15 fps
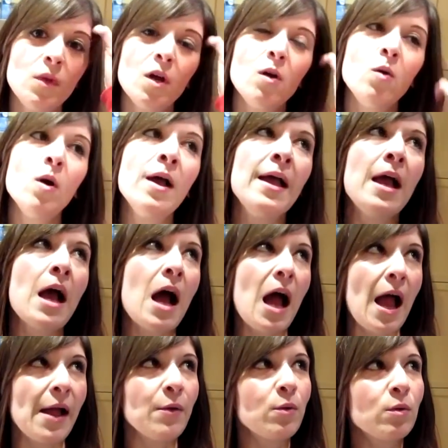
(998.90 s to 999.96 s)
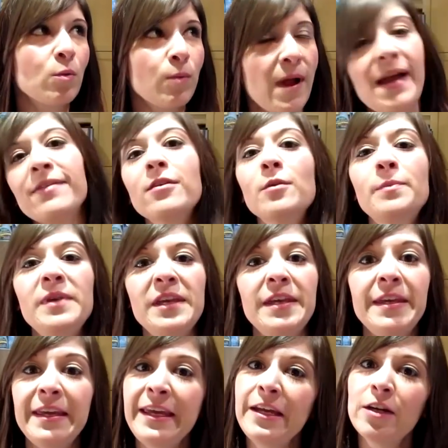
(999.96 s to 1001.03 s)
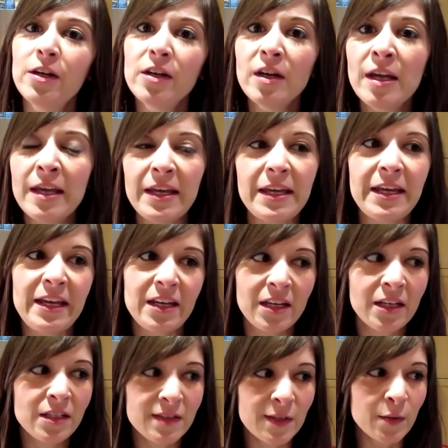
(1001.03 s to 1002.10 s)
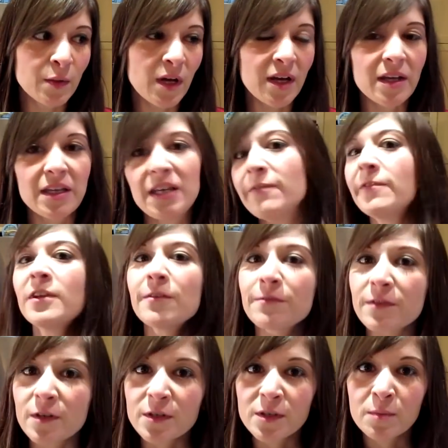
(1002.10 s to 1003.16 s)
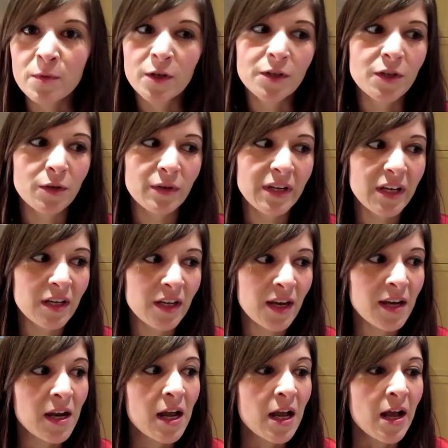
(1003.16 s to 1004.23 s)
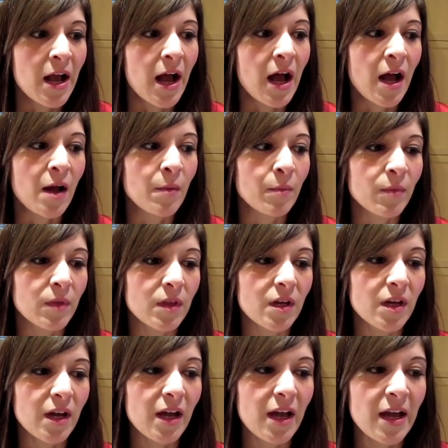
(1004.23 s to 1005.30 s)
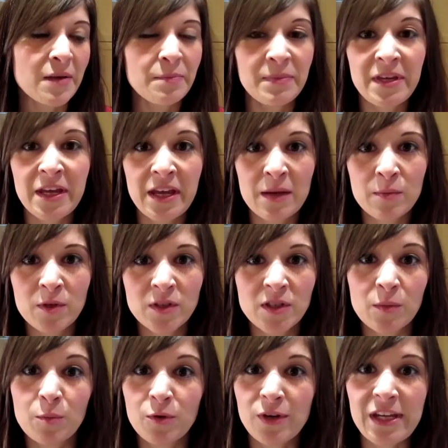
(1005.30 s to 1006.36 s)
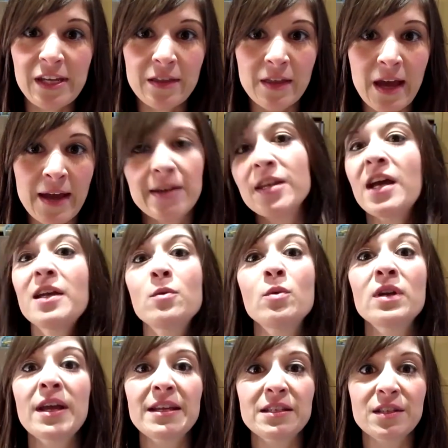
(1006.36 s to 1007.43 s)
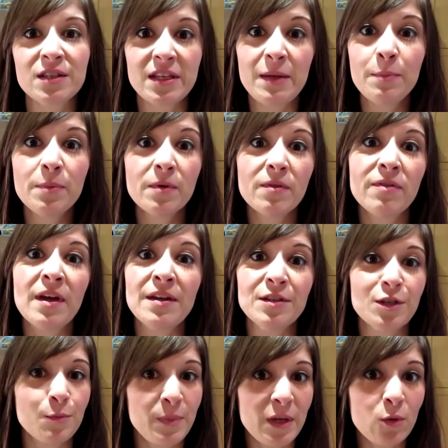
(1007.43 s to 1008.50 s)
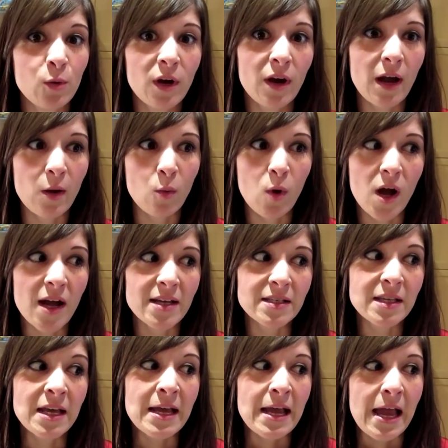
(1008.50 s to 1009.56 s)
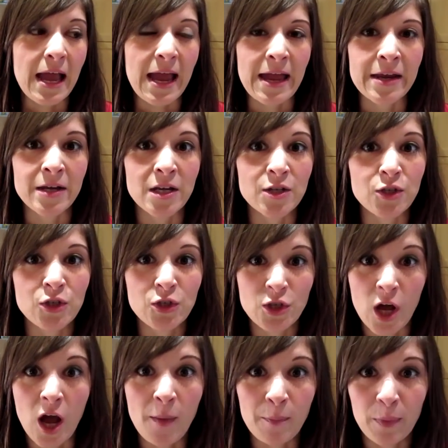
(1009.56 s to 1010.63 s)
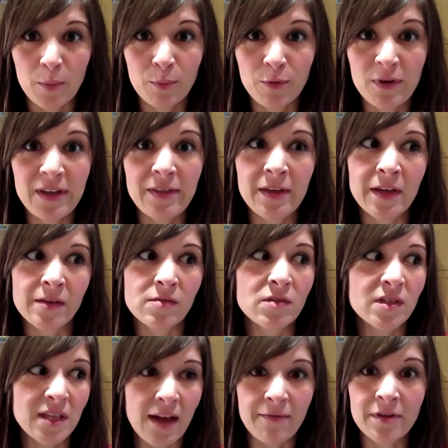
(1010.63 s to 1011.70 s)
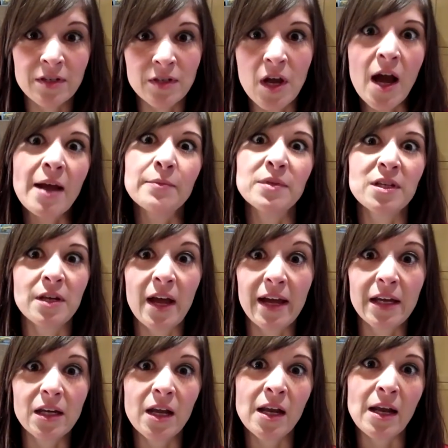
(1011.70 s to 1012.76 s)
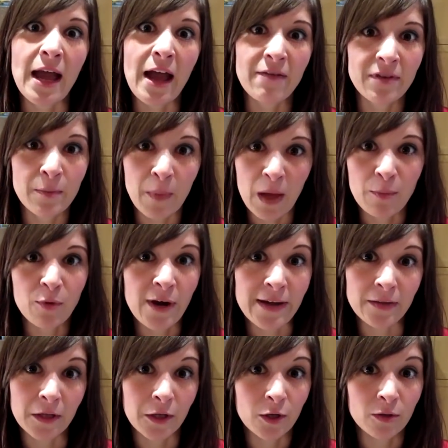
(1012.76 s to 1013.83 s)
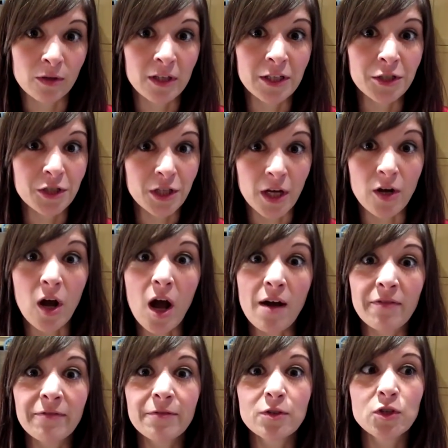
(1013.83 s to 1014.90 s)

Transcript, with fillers: No, I would rather be here eating tuna, even if there's mercury in it, um, and be able to breathe at night when I sleep than to be where I was and stop breathing seven times a night and having my brain literally shut off.